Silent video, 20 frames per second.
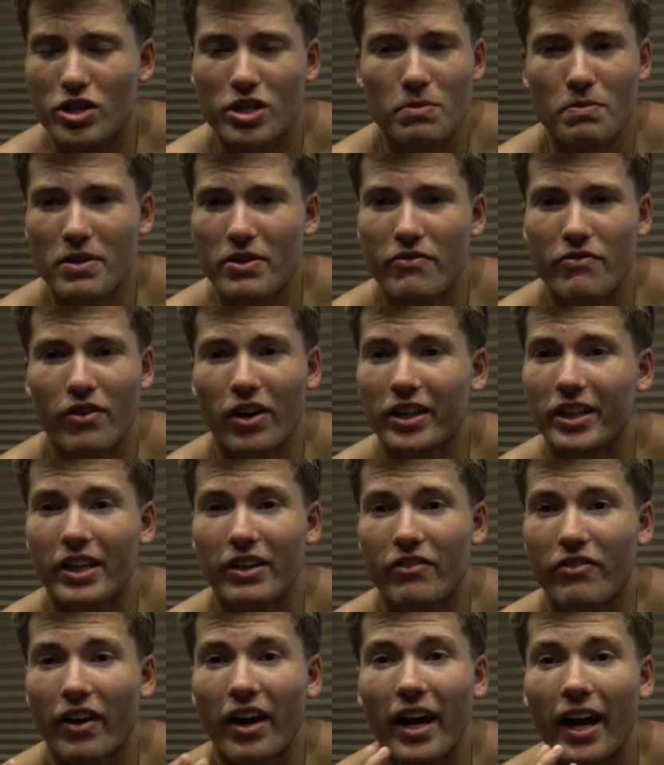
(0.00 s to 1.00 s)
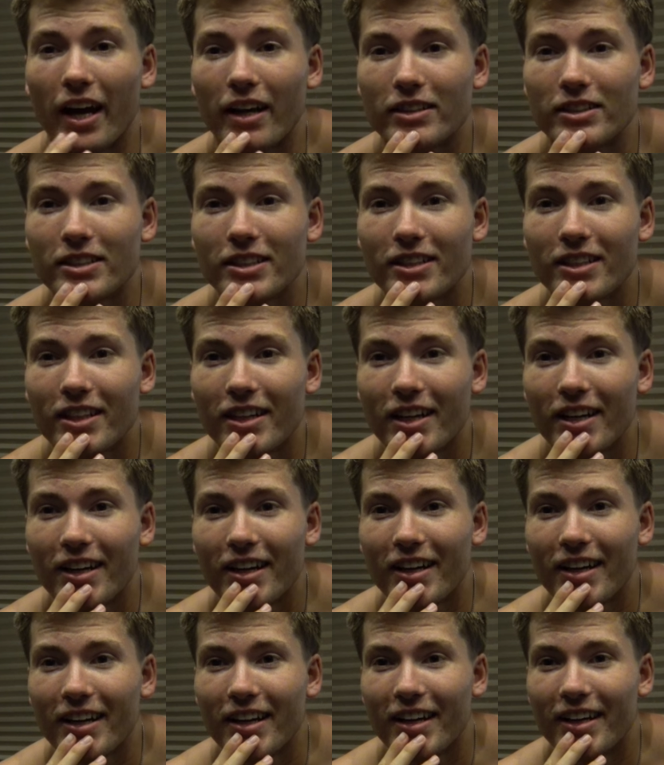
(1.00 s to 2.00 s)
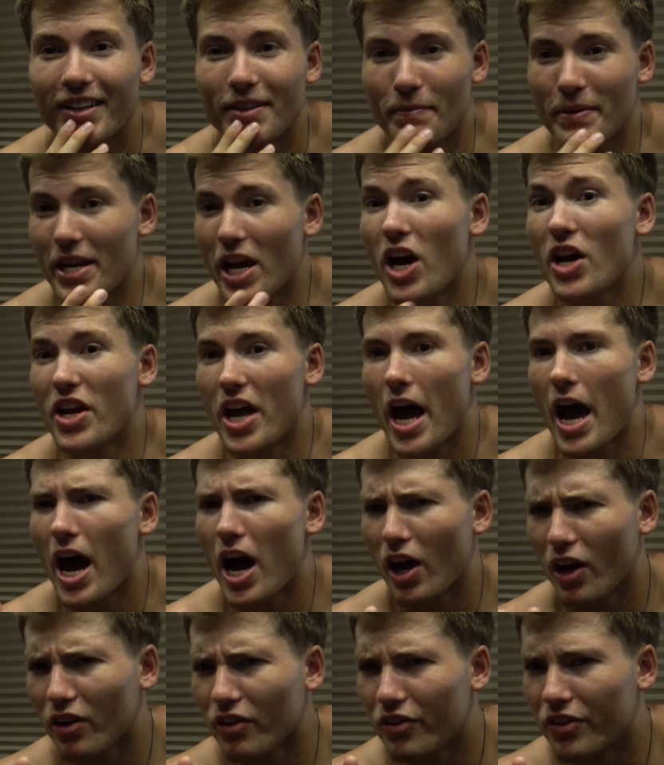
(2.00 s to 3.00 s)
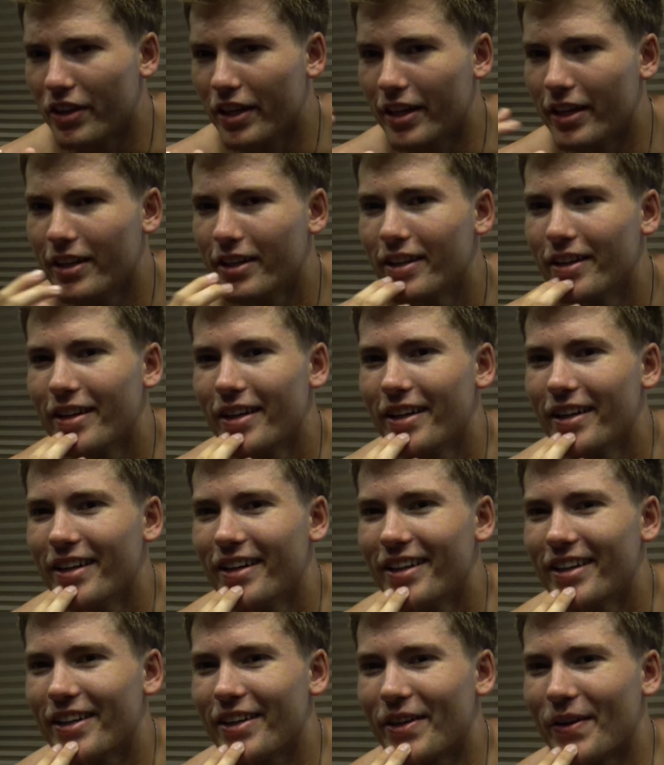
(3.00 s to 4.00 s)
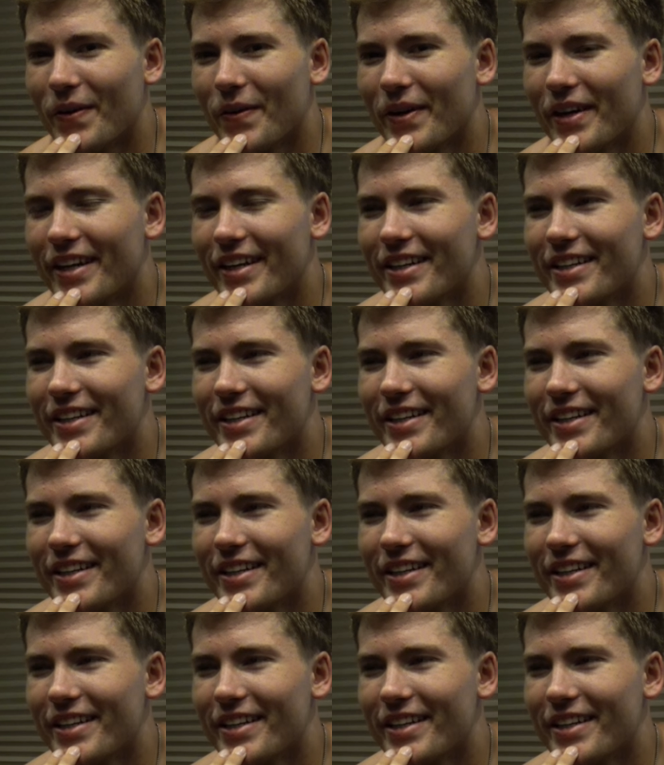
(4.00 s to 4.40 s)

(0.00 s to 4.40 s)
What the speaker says: to be fucking fat, to be unhealthy, you know, and